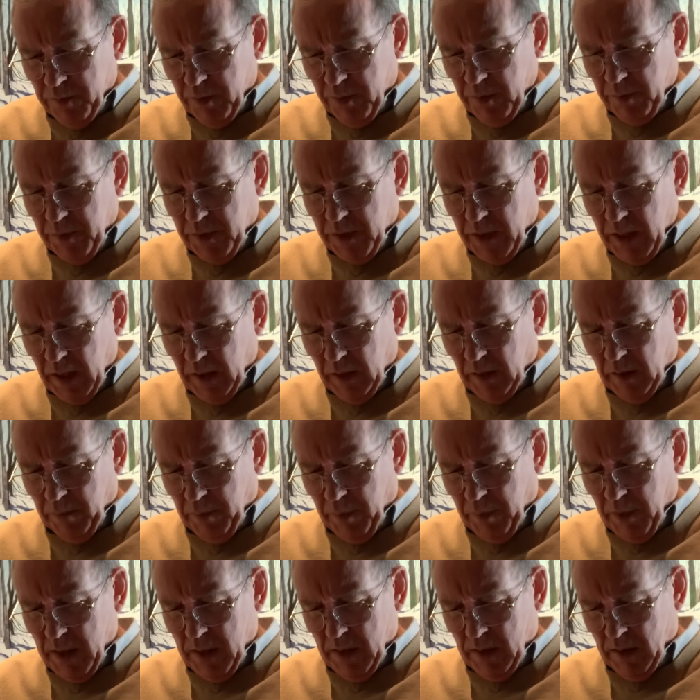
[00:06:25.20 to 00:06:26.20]
to protect the
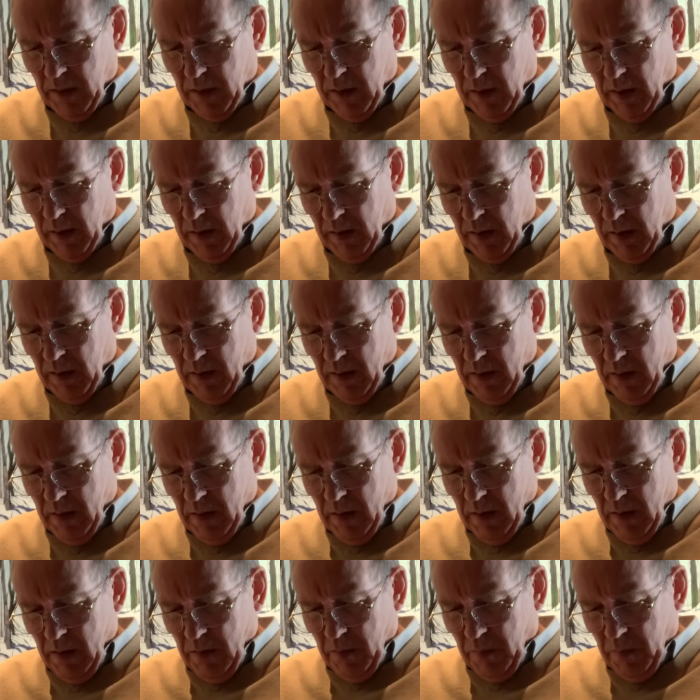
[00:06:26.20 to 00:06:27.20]
painting,
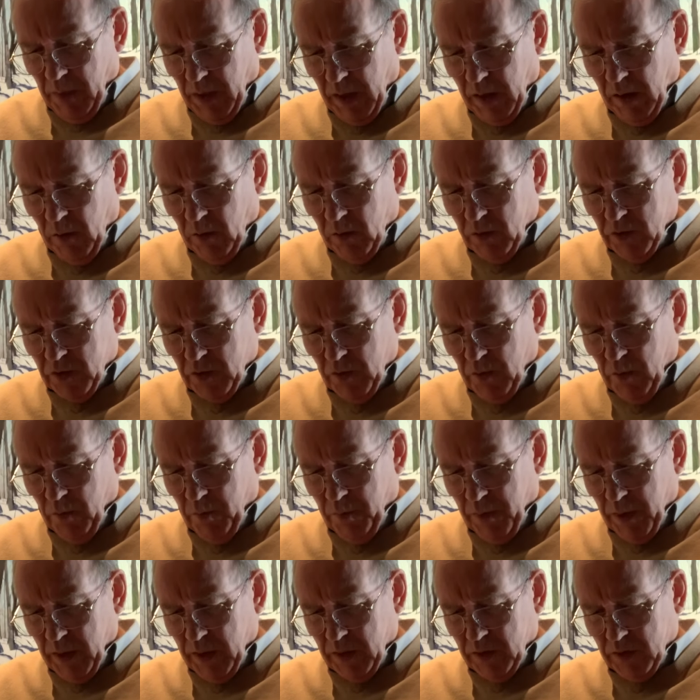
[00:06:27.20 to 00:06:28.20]
but it also
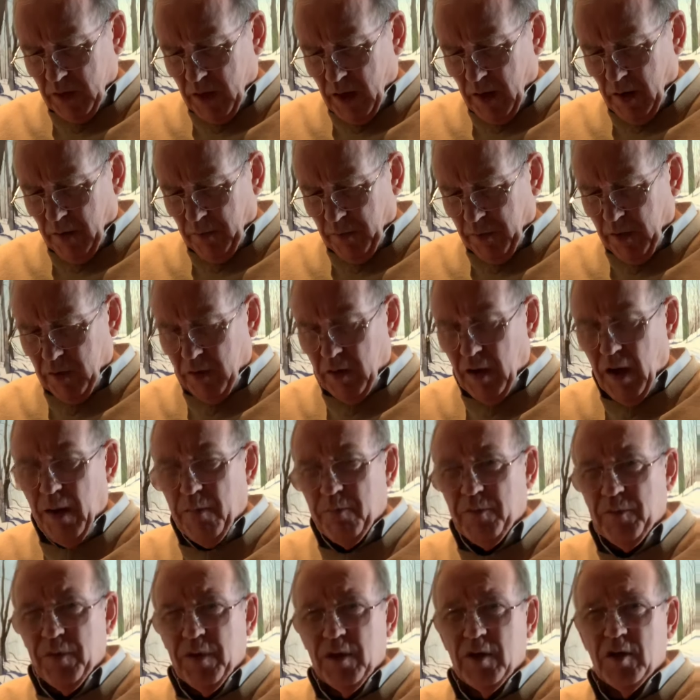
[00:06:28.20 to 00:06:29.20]
brings out the
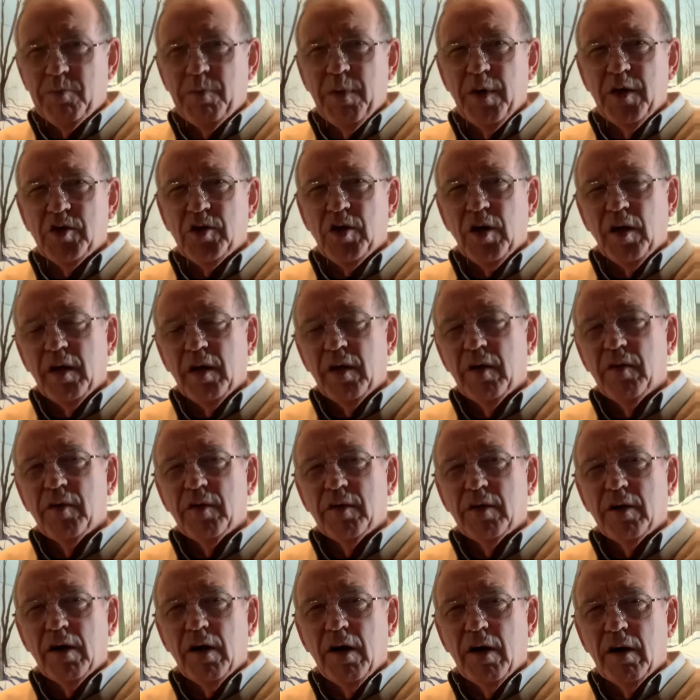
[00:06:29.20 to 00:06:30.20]
depth, especially in the
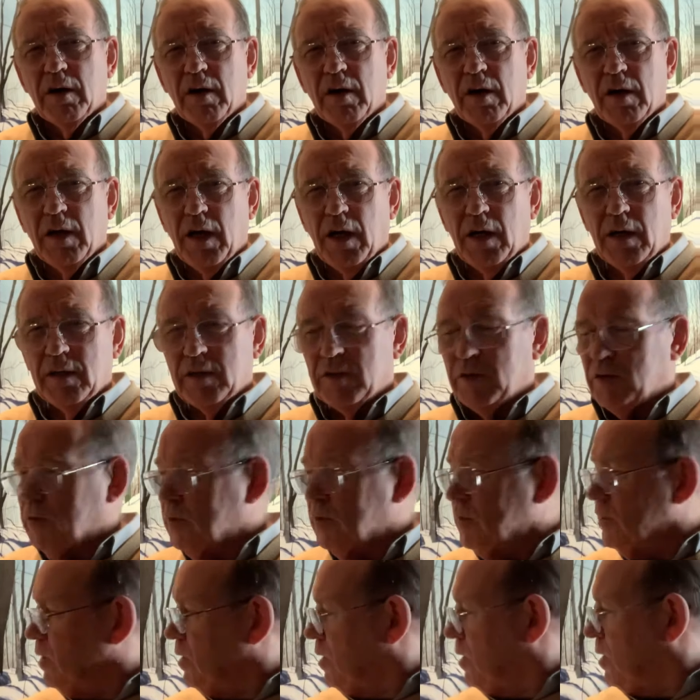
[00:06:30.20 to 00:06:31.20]
darker colors.
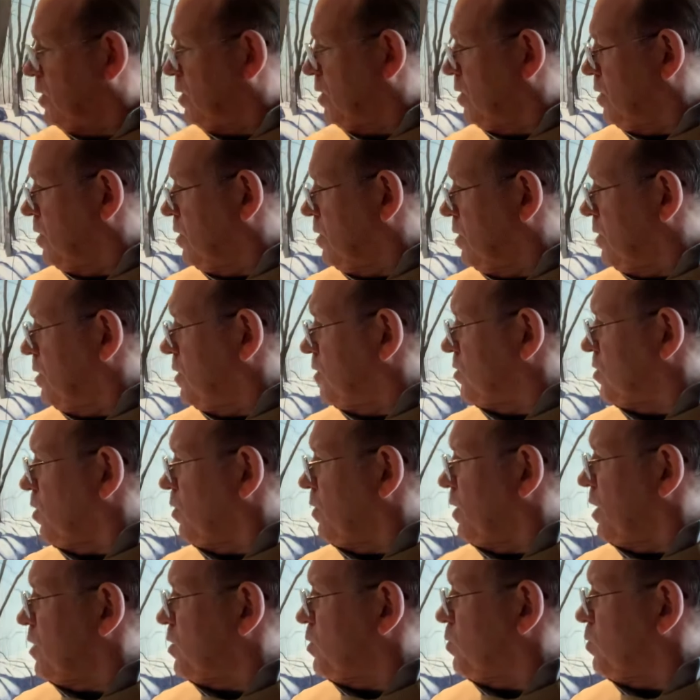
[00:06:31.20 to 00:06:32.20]
So
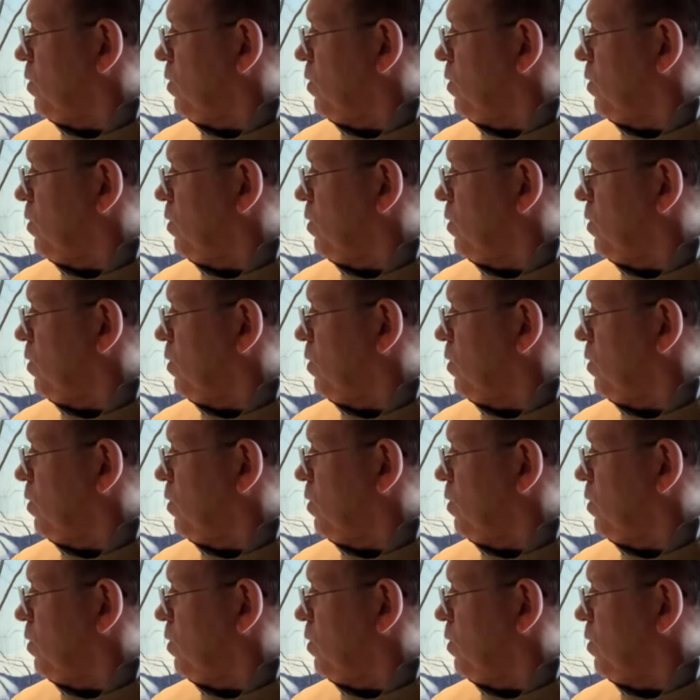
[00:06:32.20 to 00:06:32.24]
that's